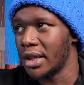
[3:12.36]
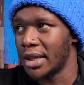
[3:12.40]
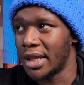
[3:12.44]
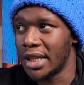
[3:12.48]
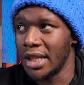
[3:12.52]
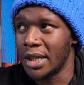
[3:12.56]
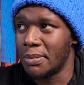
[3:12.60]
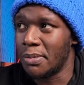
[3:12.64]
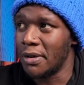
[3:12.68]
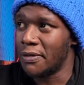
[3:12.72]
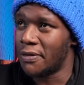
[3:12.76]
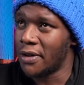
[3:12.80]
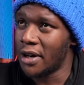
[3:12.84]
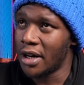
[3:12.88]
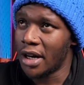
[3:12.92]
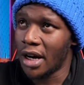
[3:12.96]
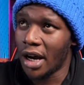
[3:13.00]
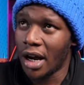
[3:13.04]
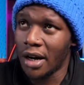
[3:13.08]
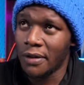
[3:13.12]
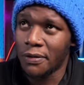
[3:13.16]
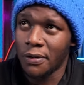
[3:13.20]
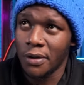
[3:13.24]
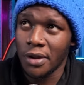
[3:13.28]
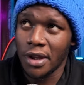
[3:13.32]
it'd be very
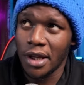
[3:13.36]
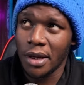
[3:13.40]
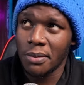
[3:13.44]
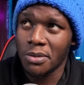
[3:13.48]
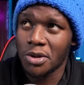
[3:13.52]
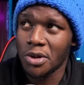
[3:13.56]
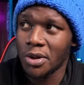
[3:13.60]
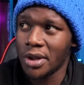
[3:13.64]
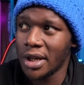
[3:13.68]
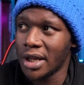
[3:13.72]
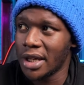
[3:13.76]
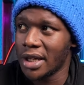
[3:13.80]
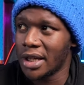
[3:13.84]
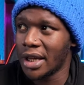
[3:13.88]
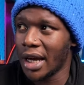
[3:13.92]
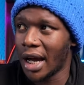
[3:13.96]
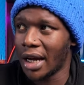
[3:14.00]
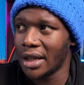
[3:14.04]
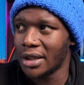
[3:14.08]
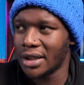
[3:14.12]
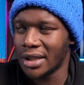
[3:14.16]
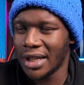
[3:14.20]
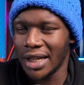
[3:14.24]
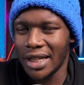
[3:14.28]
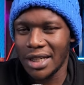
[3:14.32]
hard for them. So they
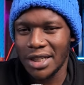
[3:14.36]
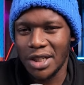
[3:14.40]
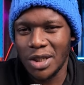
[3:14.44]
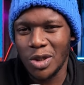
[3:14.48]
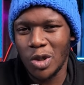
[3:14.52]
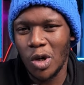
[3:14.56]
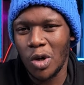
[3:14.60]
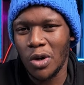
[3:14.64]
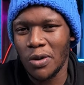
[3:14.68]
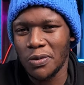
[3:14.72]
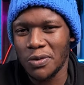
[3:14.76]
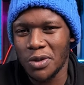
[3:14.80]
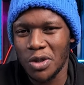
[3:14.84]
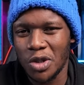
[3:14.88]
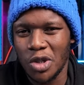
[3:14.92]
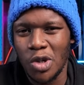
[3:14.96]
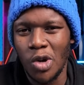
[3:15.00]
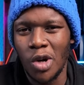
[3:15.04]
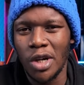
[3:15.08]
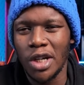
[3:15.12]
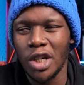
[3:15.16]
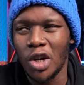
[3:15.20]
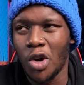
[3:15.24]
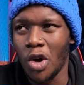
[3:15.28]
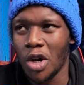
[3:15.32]
sort of
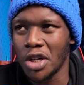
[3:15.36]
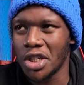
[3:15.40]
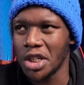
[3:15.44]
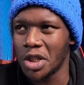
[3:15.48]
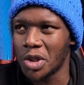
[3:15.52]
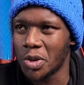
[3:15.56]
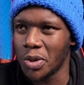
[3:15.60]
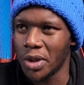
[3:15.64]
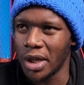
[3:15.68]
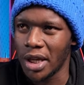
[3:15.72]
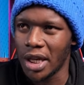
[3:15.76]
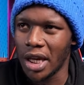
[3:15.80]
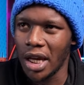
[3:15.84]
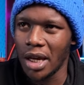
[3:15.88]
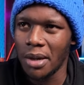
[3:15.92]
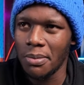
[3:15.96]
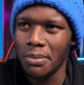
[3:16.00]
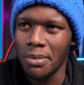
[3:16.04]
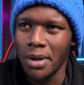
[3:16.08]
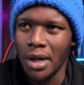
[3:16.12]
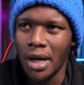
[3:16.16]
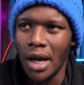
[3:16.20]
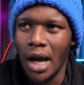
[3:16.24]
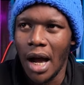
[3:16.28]
slowly got into the game.